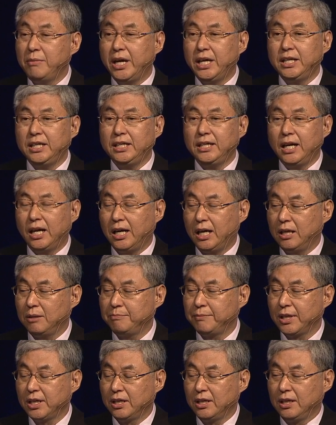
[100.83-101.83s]
many
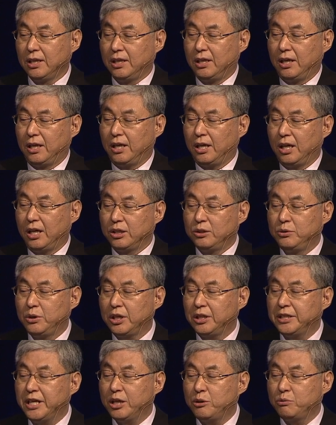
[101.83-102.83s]

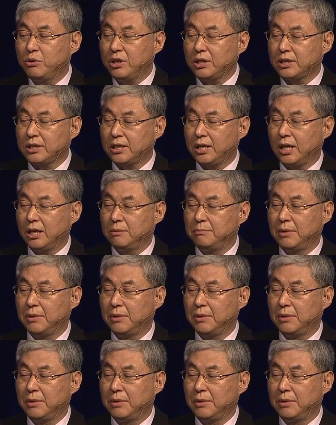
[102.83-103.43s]
neural networks